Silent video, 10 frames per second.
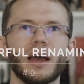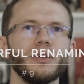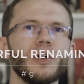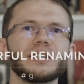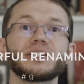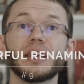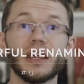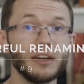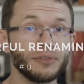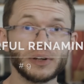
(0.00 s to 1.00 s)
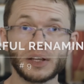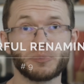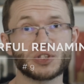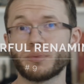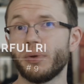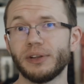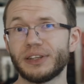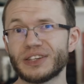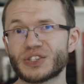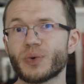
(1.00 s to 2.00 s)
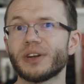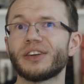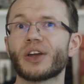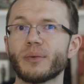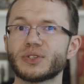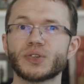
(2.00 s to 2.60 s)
Kyno has infinite possibilities when it comes